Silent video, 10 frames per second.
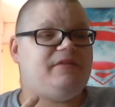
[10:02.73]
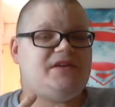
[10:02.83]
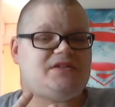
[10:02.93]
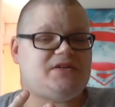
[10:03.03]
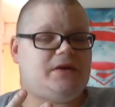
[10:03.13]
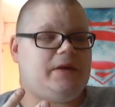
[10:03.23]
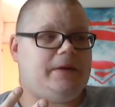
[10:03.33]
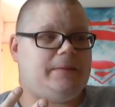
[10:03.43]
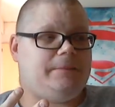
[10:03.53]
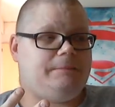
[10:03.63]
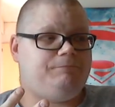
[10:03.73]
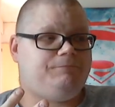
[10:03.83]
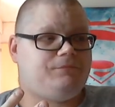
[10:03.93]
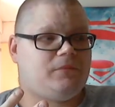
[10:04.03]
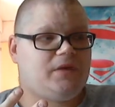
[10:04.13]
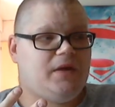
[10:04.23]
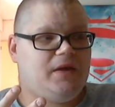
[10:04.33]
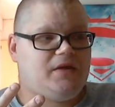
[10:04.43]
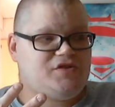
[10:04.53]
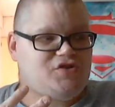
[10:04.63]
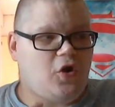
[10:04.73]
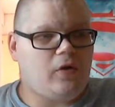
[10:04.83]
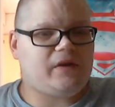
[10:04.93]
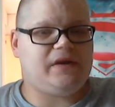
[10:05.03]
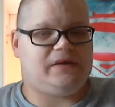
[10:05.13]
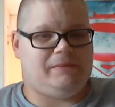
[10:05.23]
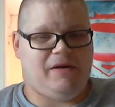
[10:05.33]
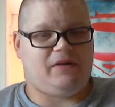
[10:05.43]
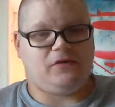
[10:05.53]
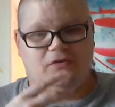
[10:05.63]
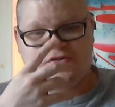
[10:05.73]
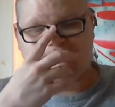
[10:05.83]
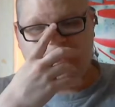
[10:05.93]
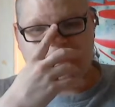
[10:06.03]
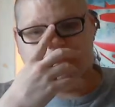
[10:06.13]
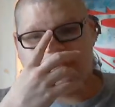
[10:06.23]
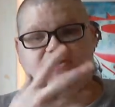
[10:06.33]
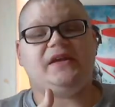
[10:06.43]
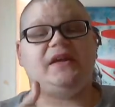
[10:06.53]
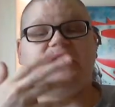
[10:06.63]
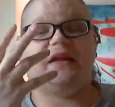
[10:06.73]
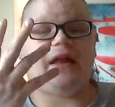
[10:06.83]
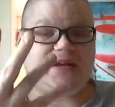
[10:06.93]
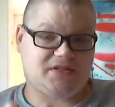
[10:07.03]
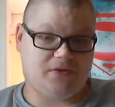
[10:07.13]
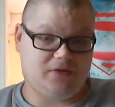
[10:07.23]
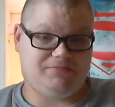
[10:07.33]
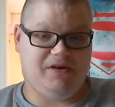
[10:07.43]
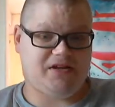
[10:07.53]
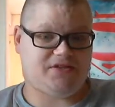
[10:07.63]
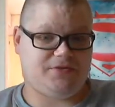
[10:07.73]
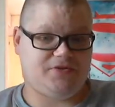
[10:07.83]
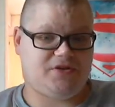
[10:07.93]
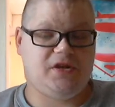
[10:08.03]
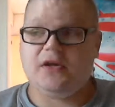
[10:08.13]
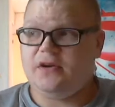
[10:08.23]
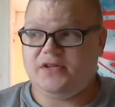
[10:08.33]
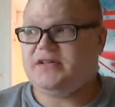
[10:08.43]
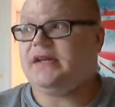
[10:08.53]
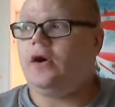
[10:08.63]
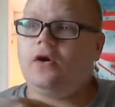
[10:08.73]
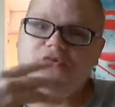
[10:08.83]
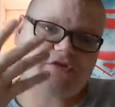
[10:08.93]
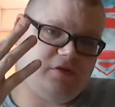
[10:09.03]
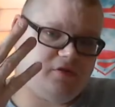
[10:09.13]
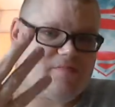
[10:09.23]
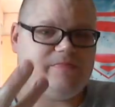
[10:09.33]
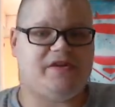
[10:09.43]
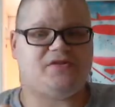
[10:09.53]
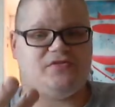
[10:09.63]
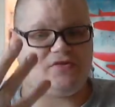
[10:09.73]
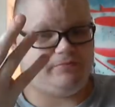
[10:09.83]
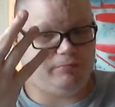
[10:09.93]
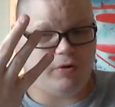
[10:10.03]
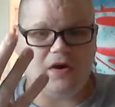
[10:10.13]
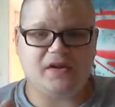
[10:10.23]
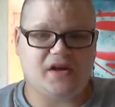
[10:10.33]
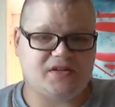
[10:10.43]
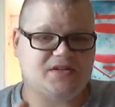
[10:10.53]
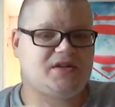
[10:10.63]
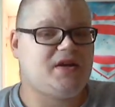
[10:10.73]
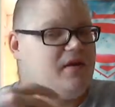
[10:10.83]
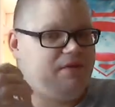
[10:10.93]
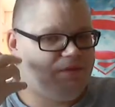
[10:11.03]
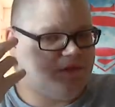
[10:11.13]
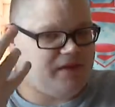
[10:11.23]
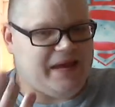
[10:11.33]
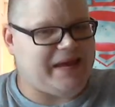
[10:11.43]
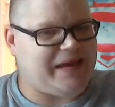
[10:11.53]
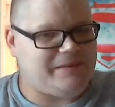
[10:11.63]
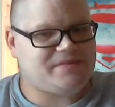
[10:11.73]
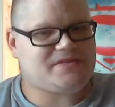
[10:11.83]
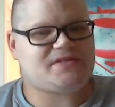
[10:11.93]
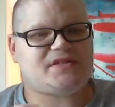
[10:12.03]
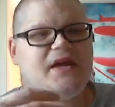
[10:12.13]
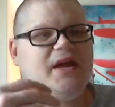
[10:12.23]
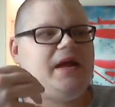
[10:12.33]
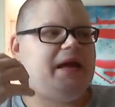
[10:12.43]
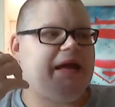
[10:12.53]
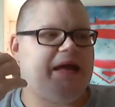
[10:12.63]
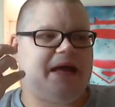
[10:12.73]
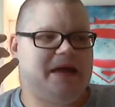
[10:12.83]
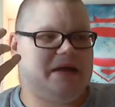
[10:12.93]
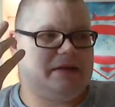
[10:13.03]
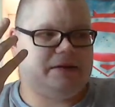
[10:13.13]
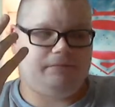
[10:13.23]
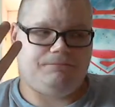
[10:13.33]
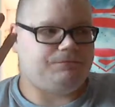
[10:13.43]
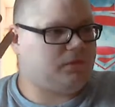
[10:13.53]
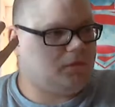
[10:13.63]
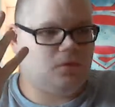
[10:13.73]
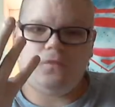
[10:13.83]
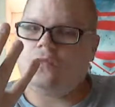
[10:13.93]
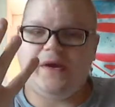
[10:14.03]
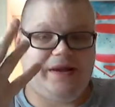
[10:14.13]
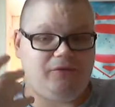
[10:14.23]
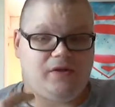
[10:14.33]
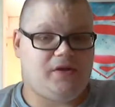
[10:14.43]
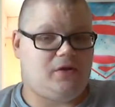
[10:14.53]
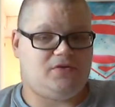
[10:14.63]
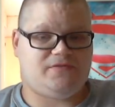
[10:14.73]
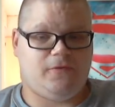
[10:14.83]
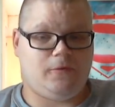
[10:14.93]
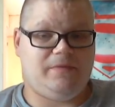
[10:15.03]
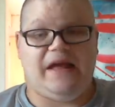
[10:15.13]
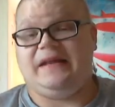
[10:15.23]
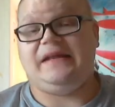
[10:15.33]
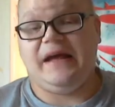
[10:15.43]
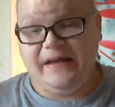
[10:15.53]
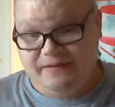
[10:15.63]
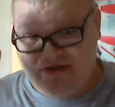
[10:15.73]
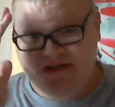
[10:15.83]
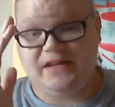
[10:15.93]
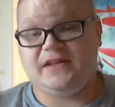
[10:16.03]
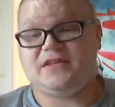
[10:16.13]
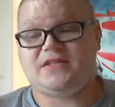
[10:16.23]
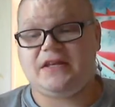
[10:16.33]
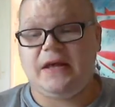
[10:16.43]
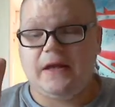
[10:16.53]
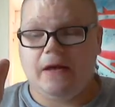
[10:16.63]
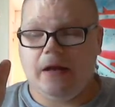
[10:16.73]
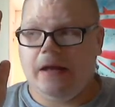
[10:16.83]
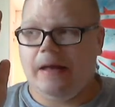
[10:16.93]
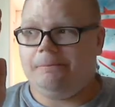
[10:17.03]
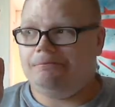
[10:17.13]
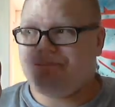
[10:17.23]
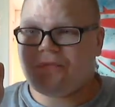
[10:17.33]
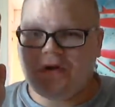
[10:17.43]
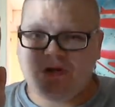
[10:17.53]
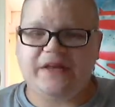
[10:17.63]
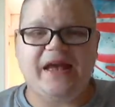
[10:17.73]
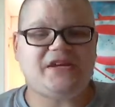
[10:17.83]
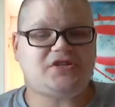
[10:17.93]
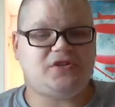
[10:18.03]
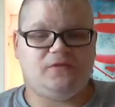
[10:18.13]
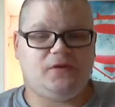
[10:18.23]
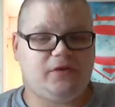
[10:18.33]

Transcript: his talking about Ghostbusters because he likes Ghostbusters because he owns Ghostbusters products, games, and whatever he owns from. And I have seen his location